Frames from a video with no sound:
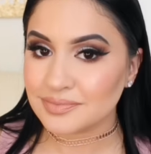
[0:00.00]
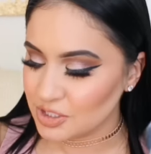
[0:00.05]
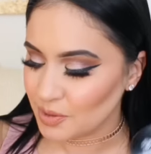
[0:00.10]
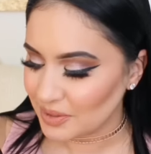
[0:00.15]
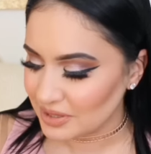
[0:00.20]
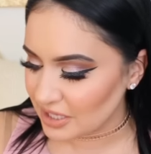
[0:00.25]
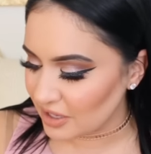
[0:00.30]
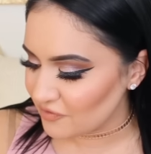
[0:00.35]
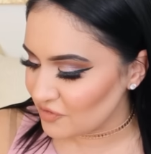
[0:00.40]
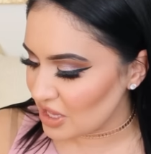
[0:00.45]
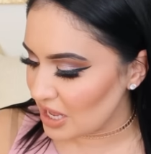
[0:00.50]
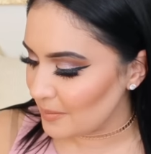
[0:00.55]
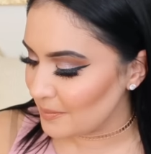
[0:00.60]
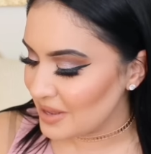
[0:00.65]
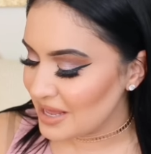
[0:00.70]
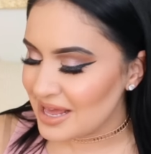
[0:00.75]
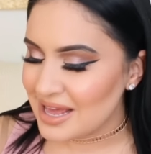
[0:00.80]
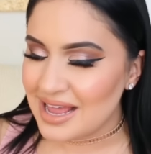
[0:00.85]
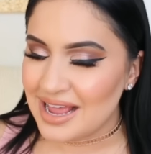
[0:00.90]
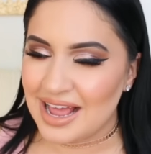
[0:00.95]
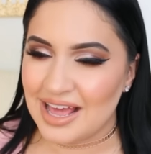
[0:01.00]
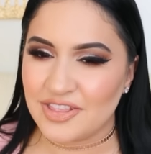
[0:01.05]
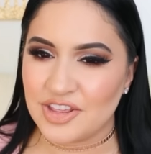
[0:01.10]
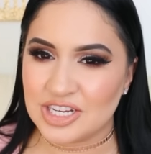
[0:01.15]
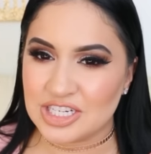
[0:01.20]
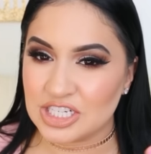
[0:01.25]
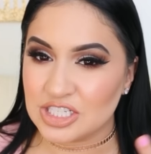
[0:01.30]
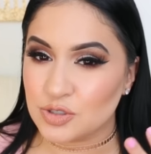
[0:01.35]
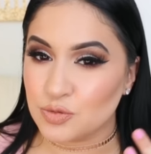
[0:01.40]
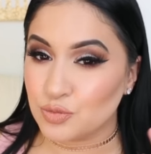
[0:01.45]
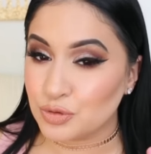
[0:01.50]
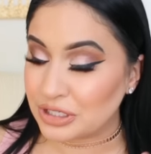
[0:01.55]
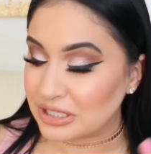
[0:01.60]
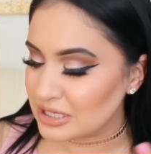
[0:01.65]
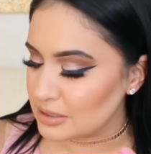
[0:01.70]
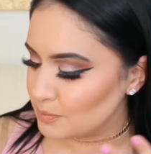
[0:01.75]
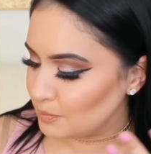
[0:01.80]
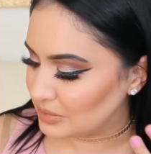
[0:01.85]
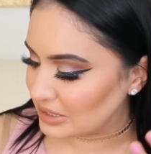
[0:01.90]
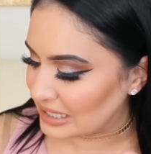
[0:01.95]
So I love them and they just
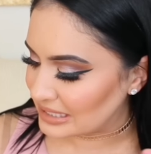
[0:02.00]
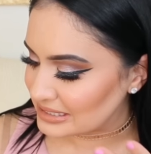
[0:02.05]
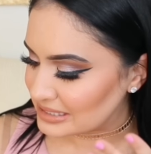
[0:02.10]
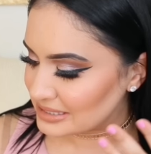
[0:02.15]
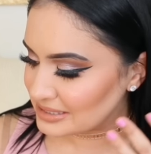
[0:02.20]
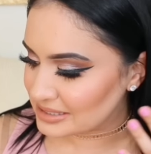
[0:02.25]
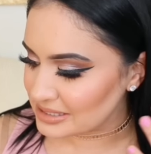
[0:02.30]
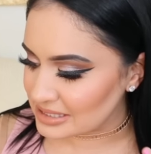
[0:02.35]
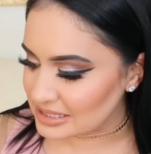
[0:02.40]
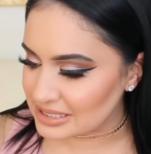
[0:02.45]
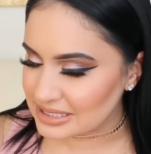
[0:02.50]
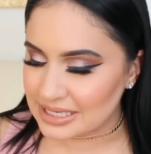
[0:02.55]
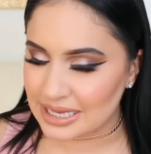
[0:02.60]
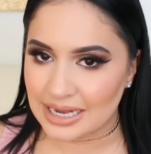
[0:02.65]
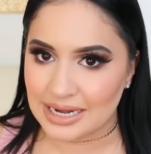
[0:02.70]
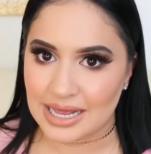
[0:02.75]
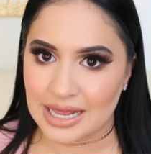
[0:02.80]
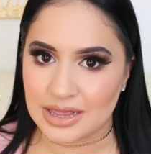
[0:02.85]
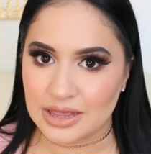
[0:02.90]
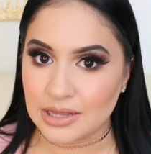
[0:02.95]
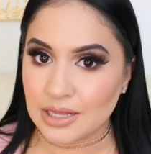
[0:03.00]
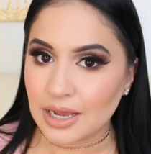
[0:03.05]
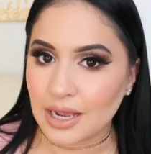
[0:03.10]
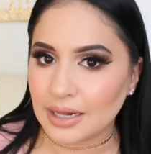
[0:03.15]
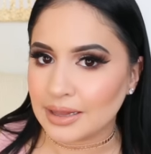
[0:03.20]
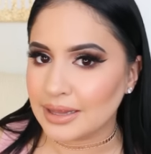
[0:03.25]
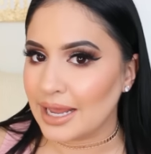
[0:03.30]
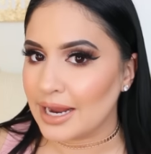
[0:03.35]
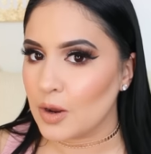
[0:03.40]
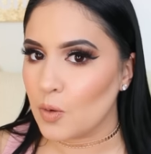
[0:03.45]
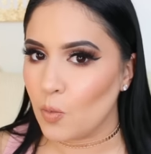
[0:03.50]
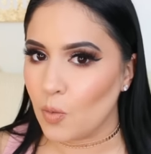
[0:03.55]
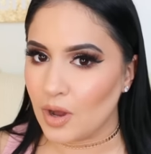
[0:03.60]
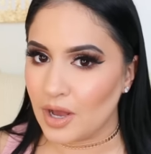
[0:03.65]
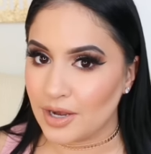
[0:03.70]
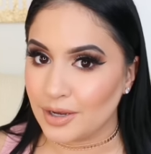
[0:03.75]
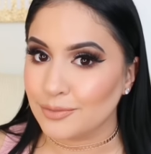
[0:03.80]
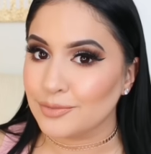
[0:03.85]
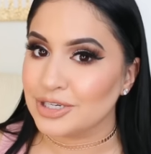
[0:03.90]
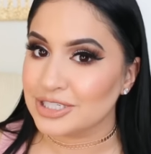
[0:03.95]
really blend into the skin and look like
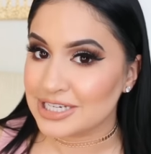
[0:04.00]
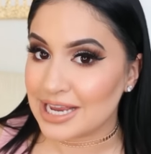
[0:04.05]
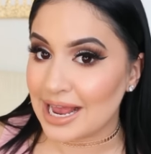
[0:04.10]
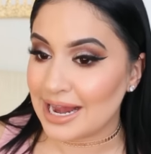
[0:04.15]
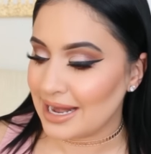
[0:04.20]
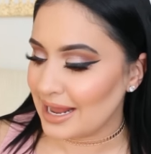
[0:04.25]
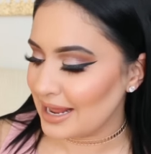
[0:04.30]
one, which I